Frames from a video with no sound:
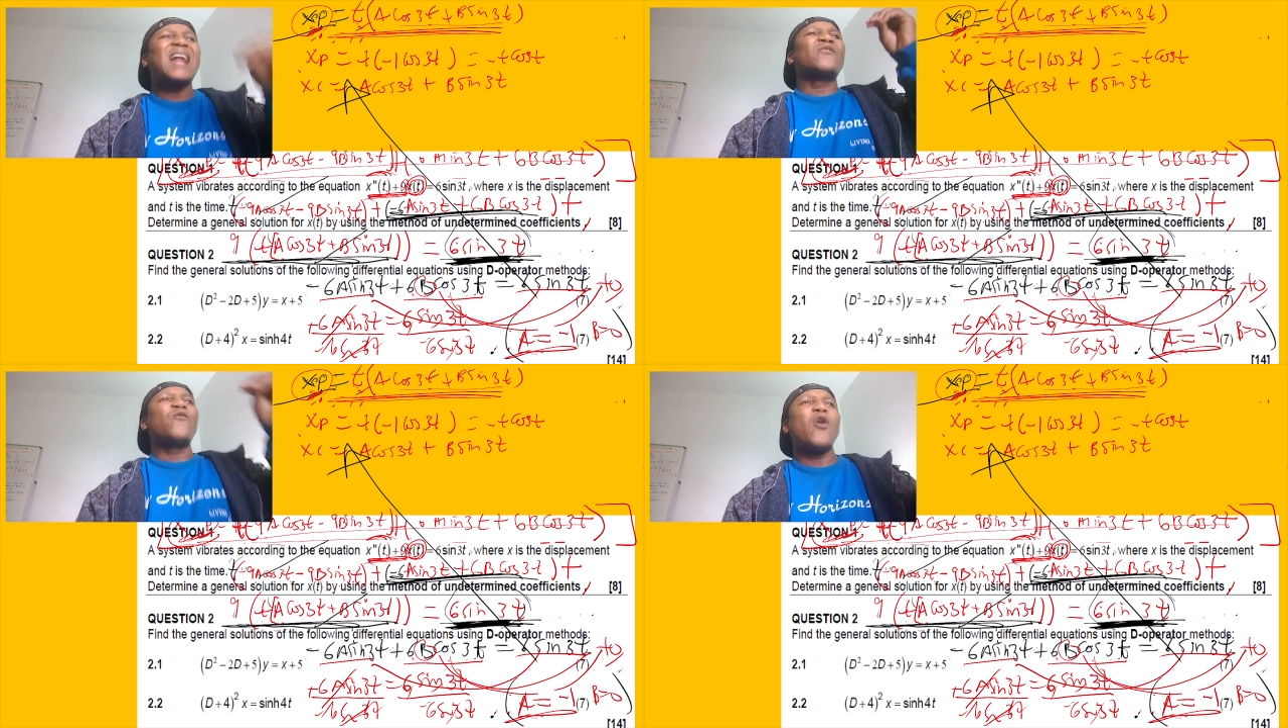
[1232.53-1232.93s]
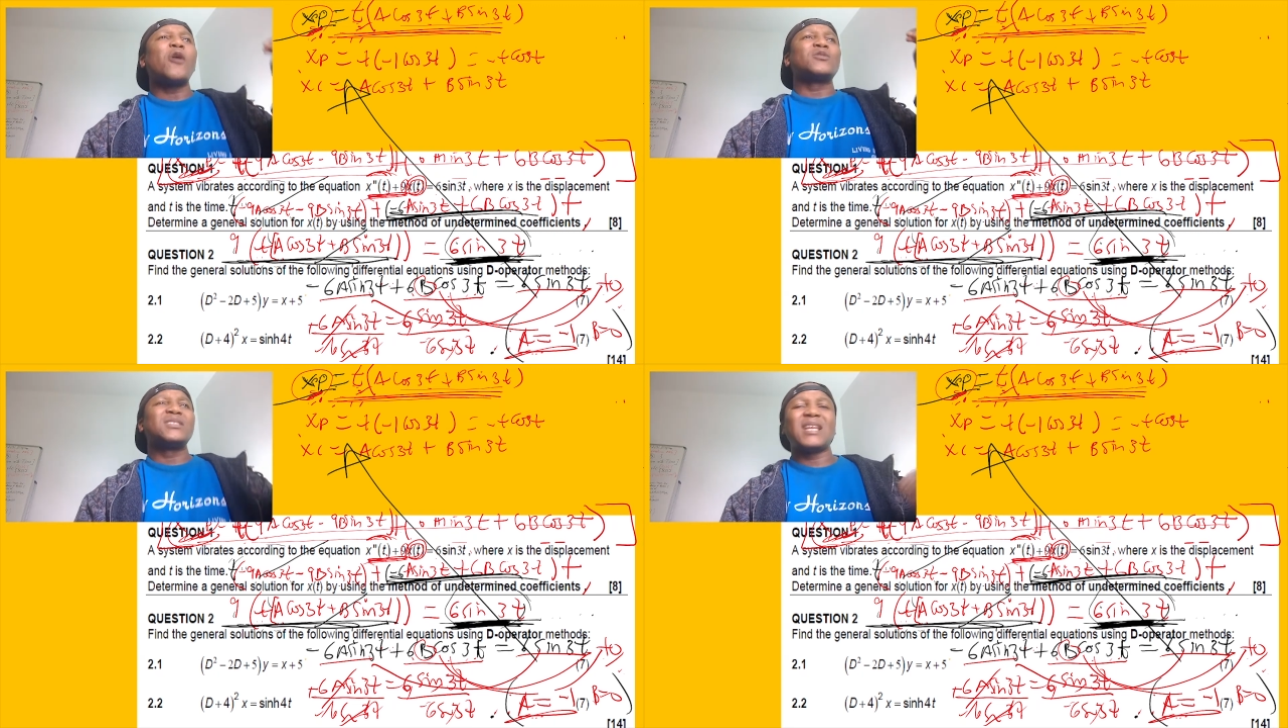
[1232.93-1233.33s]
not
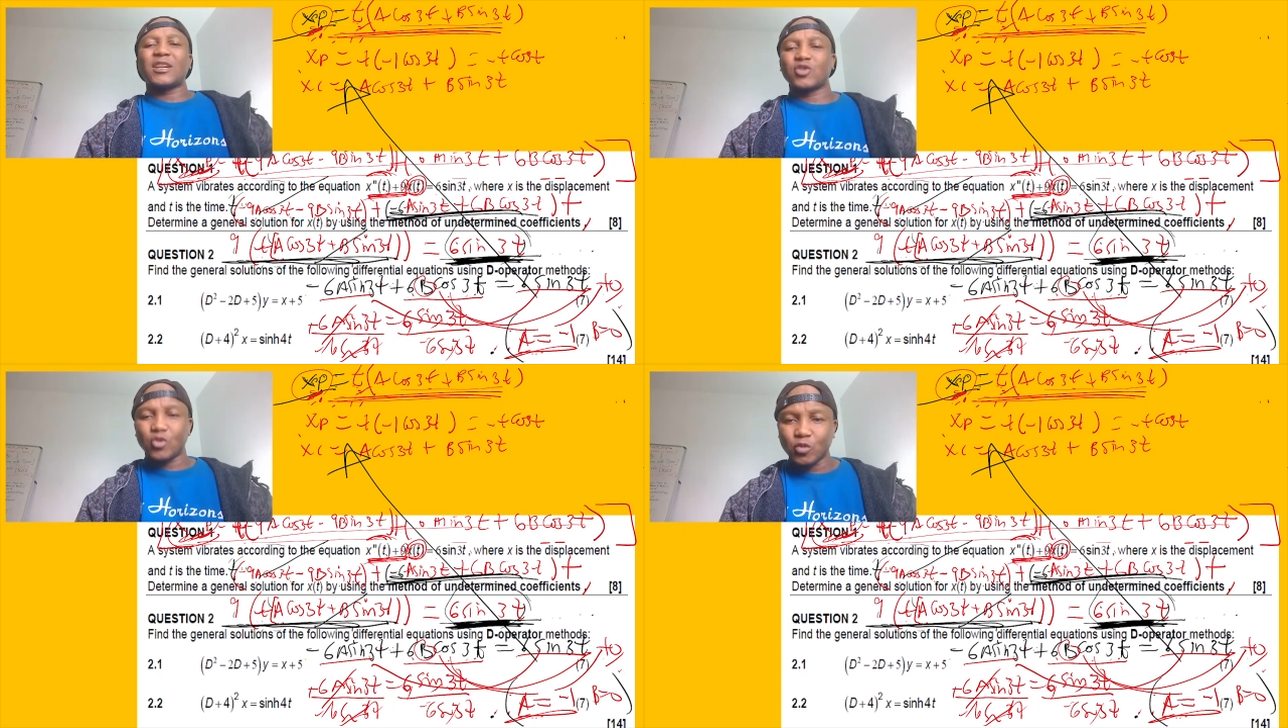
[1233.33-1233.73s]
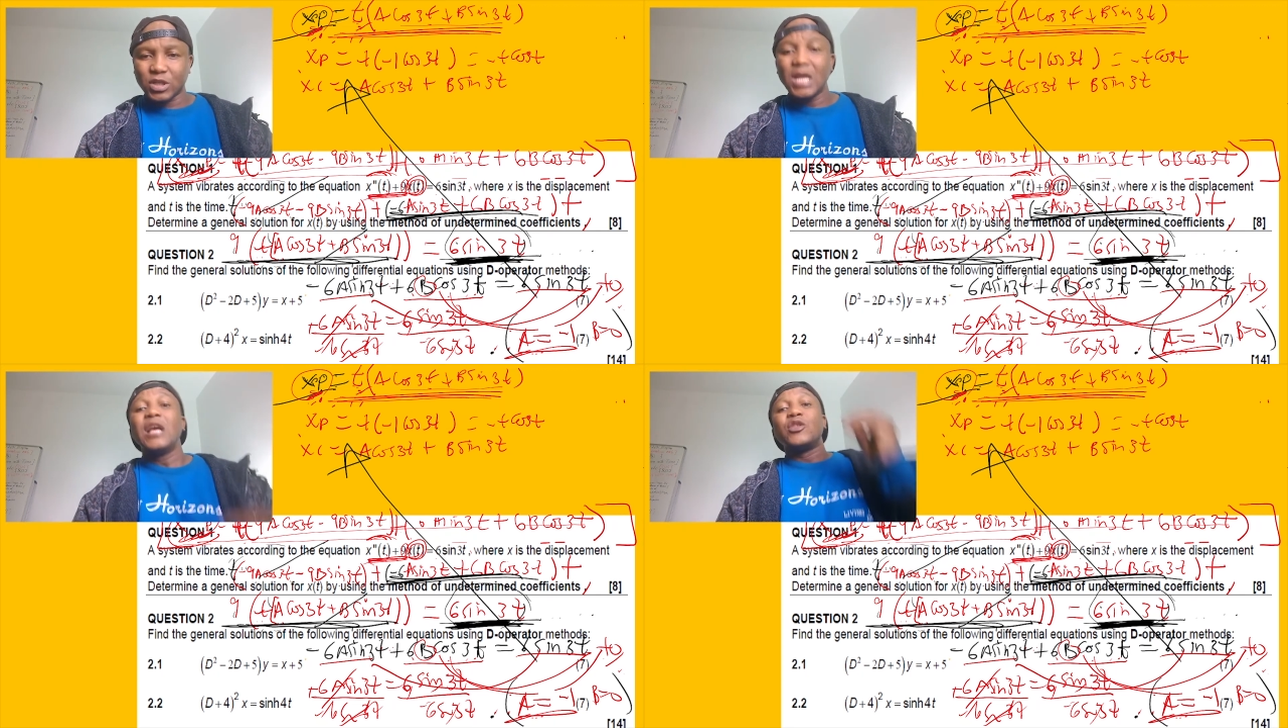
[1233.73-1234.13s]
for auxiliary
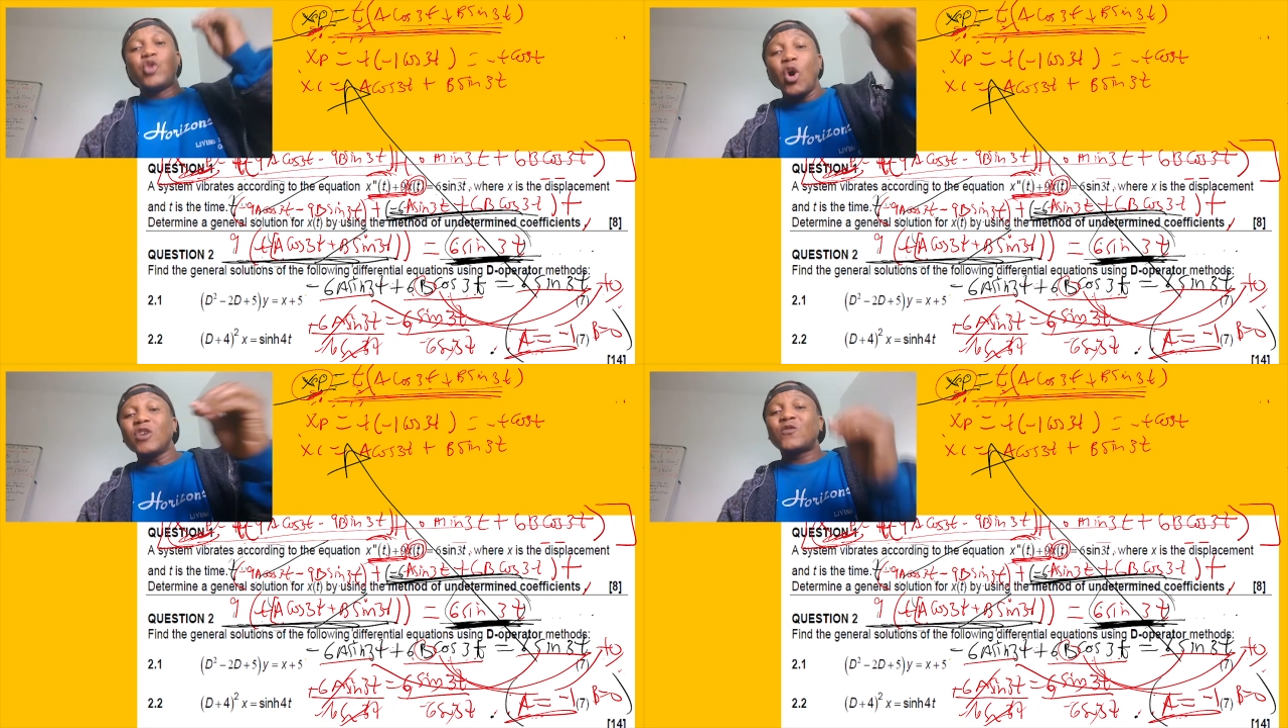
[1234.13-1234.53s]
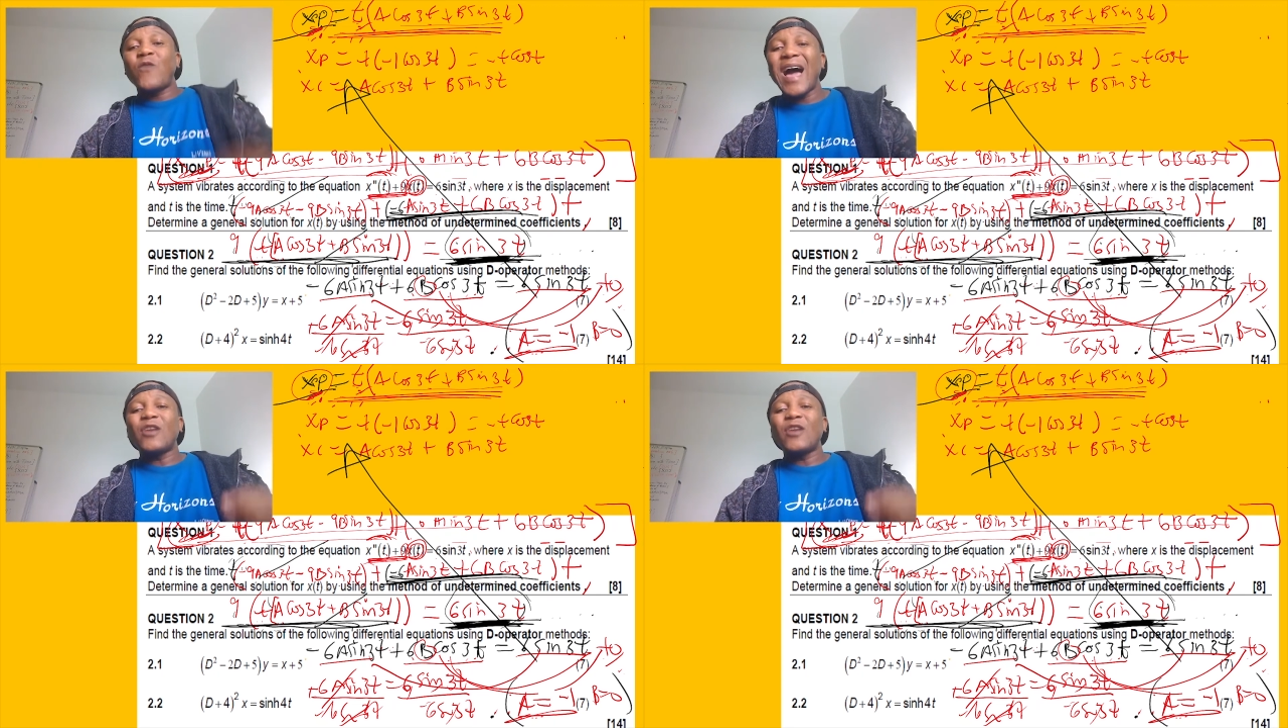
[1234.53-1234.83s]
solution. Those